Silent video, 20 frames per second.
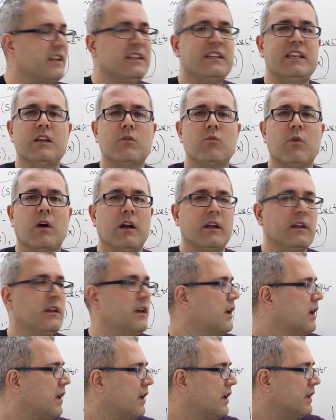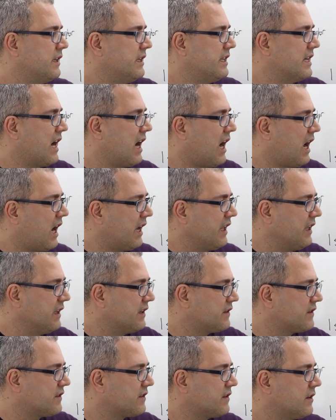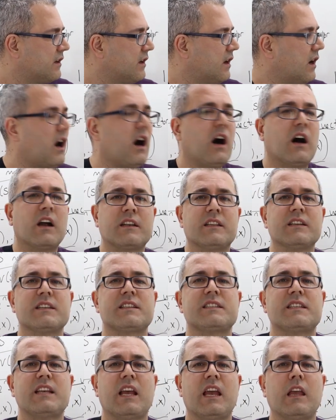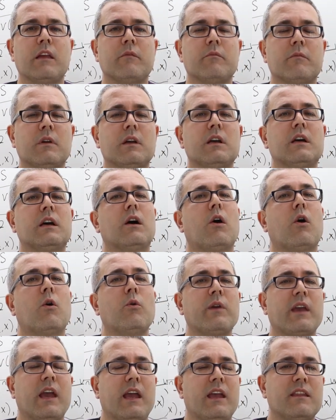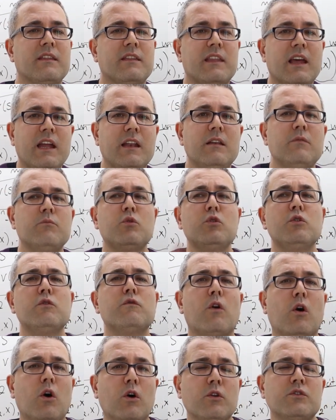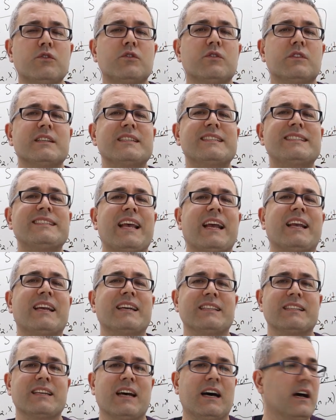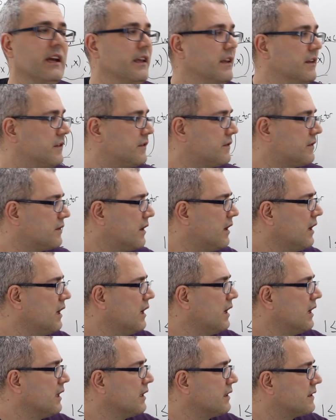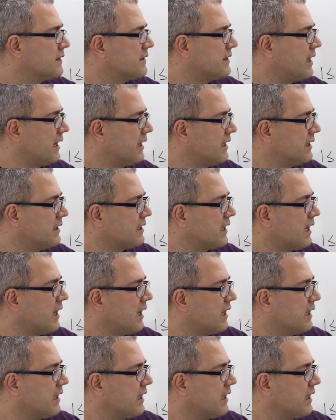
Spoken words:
and dy. The highest are the same. Okay, then move on to the second highest. The second